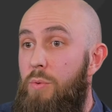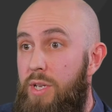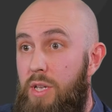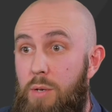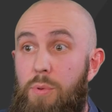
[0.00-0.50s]

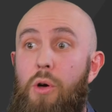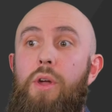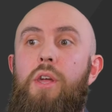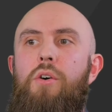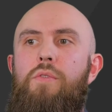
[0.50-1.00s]
when they're
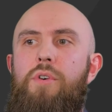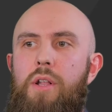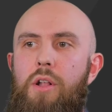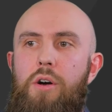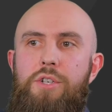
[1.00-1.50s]
deploying over a
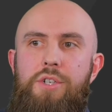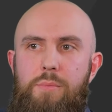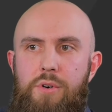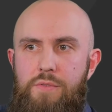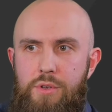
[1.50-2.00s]
large
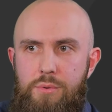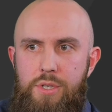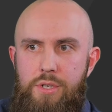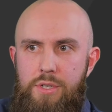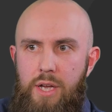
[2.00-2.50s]
number of
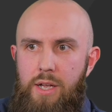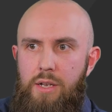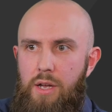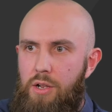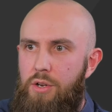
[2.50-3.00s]
users
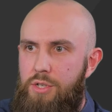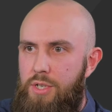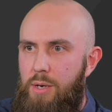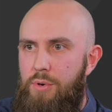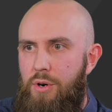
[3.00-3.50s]
and a large
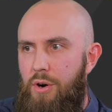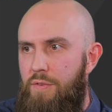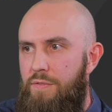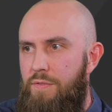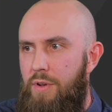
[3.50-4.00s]
number
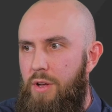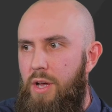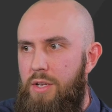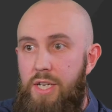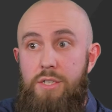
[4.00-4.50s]
of
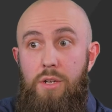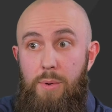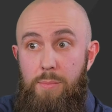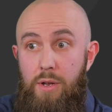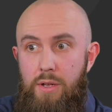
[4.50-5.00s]

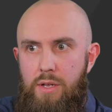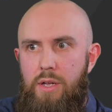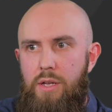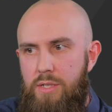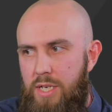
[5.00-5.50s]

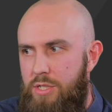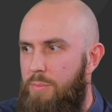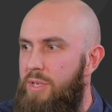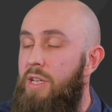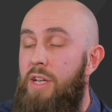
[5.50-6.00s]

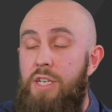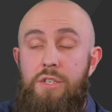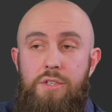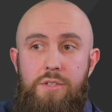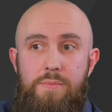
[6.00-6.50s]
desktop
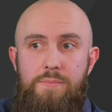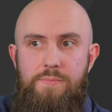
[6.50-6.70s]
installations.